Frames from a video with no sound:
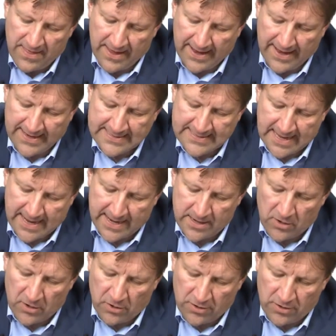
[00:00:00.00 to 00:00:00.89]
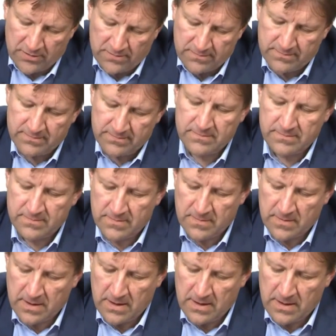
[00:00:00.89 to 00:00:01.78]
the SINR
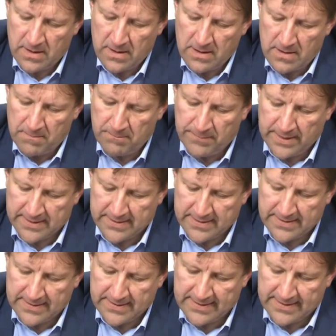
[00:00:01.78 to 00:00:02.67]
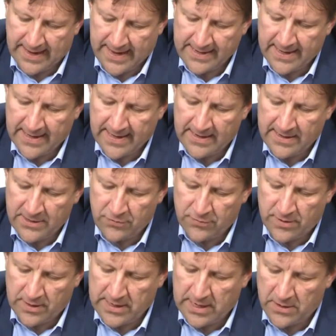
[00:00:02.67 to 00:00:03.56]
but taking
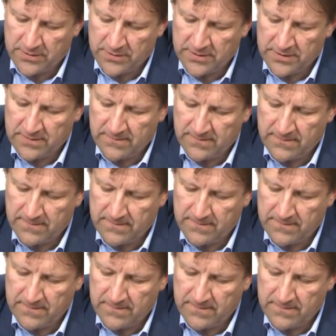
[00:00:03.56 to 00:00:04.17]
into account